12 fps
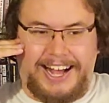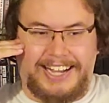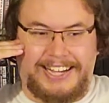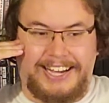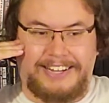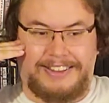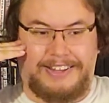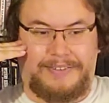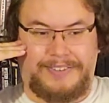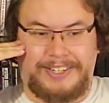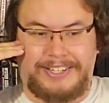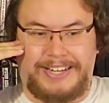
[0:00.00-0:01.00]
I kind of
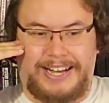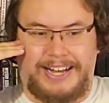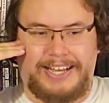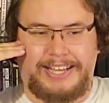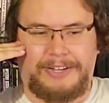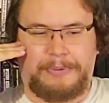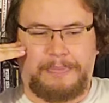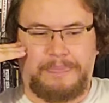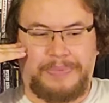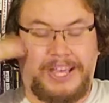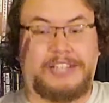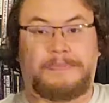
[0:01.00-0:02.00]
love it. I
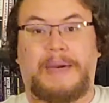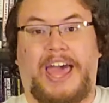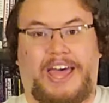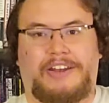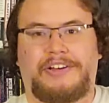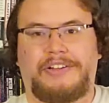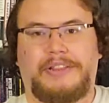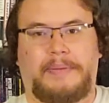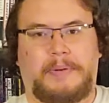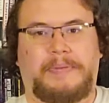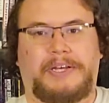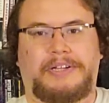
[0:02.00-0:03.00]
it's bad. Let
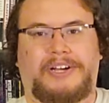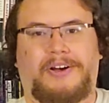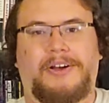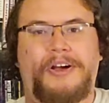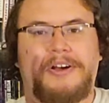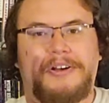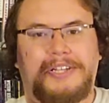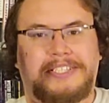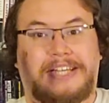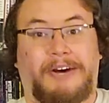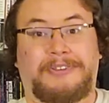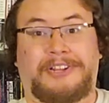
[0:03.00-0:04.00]
me be clear.
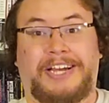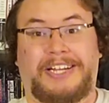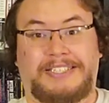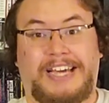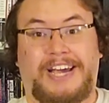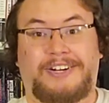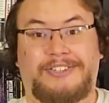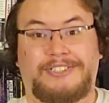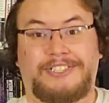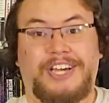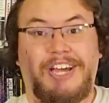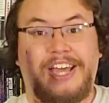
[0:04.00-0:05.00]
Southland
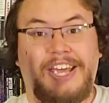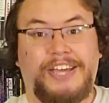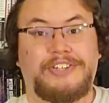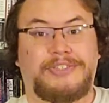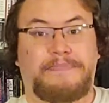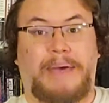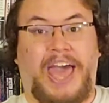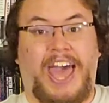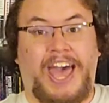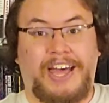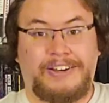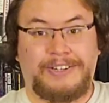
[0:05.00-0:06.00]
Tales is
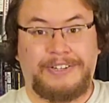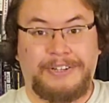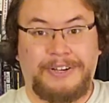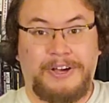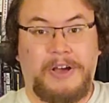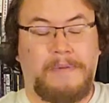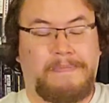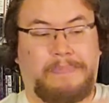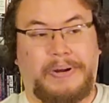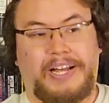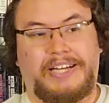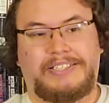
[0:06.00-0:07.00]
bad,
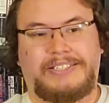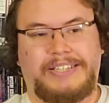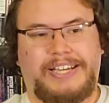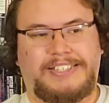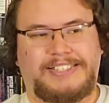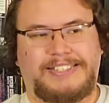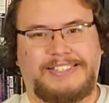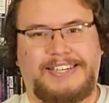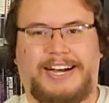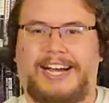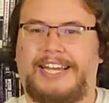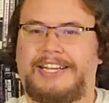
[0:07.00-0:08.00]
but it's it's
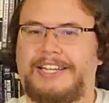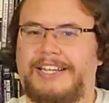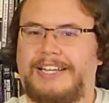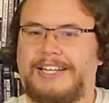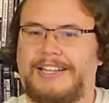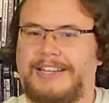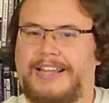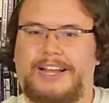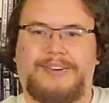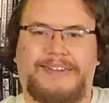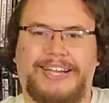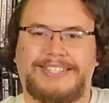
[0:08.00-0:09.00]
kind of
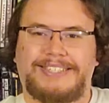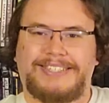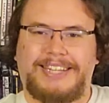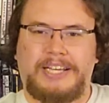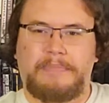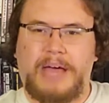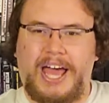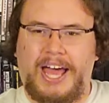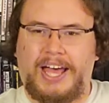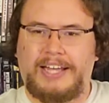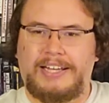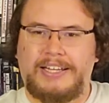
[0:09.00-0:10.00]
hilariously
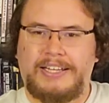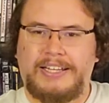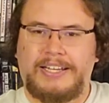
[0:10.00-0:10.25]
bad.